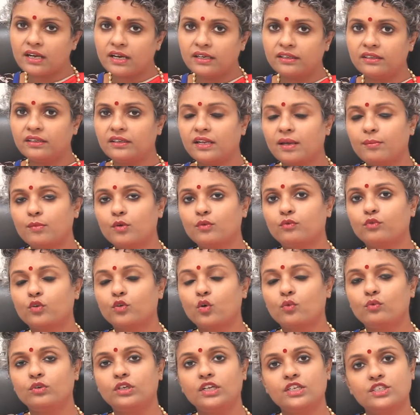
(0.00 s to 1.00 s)
at the time of
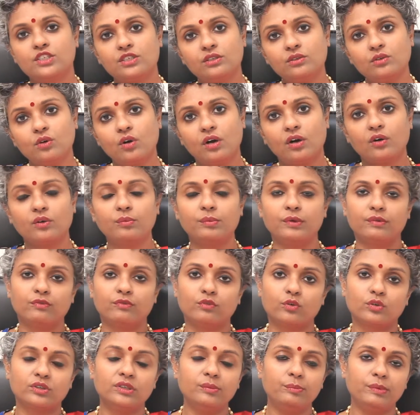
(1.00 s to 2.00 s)
ovulation or
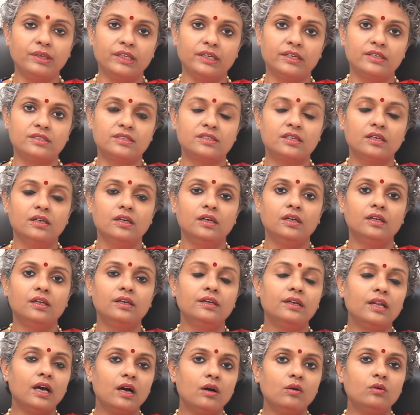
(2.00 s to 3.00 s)
before the periods.
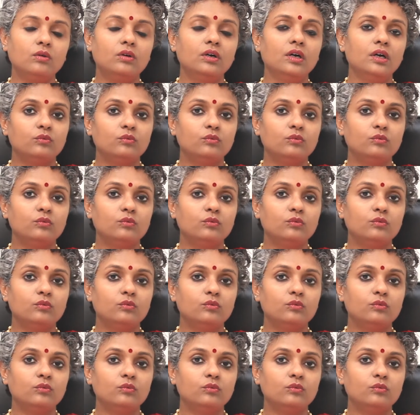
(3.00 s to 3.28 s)
Now